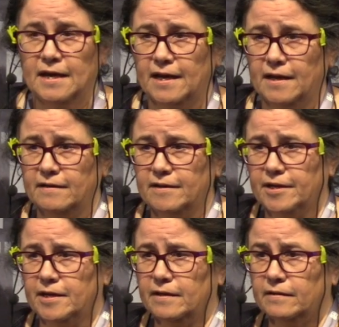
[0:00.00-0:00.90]
And
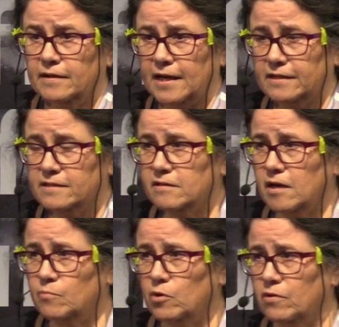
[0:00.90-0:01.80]
at this
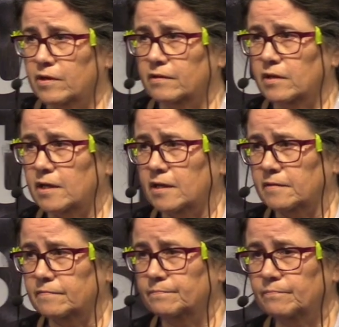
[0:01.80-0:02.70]
time, we were
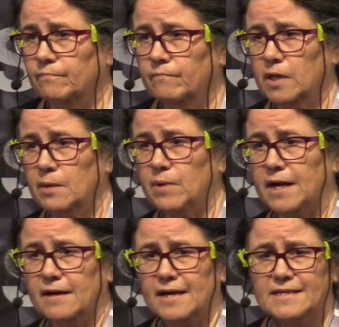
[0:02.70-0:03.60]
at
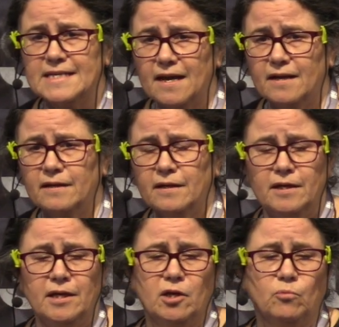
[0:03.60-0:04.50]
Bind 910,
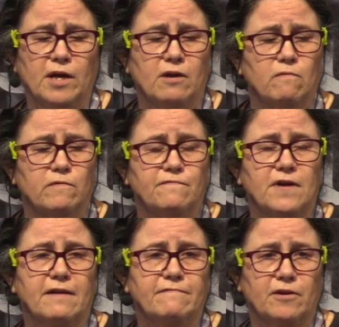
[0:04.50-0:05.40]
and we had over
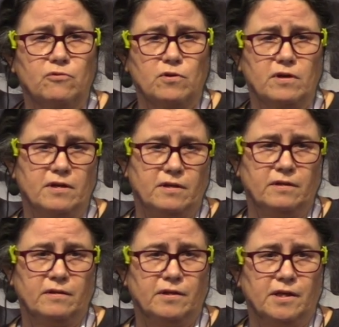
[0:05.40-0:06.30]
500
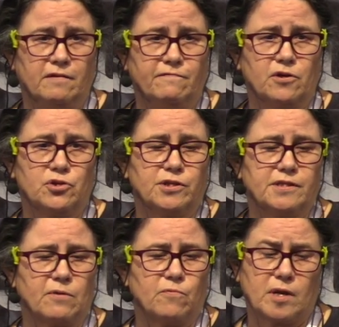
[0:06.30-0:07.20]

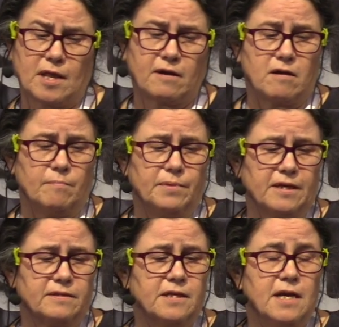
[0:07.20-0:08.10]
functions that were that
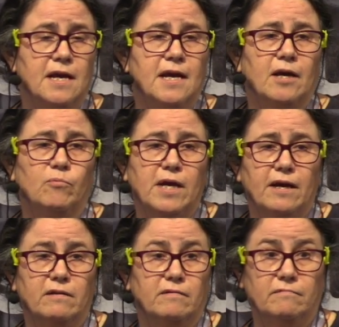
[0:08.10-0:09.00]
complex, and we
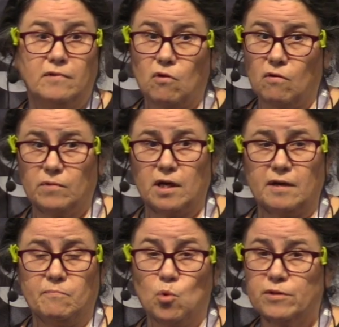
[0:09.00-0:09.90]
had
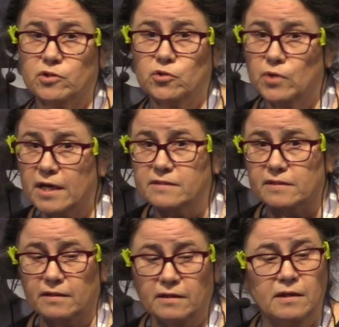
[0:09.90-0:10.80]
more than 2
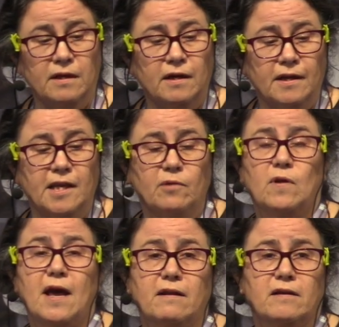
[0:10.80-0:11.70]
dozen that
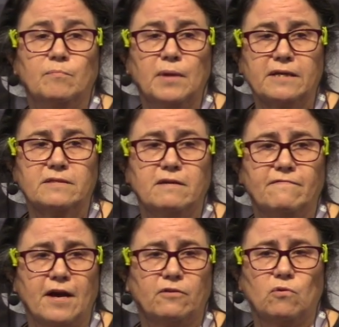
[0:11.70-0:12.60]
had a complexity
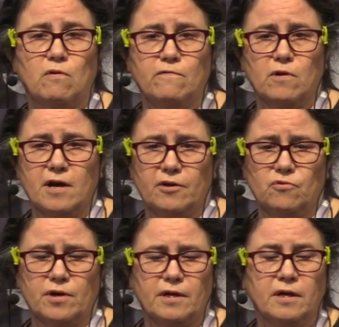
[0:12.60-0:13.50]
factor over
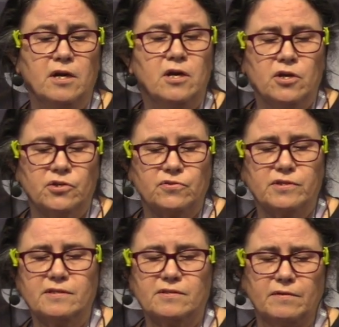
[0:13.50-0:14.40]
100. So
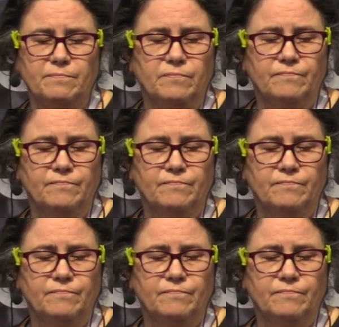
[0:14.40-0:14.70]
this is a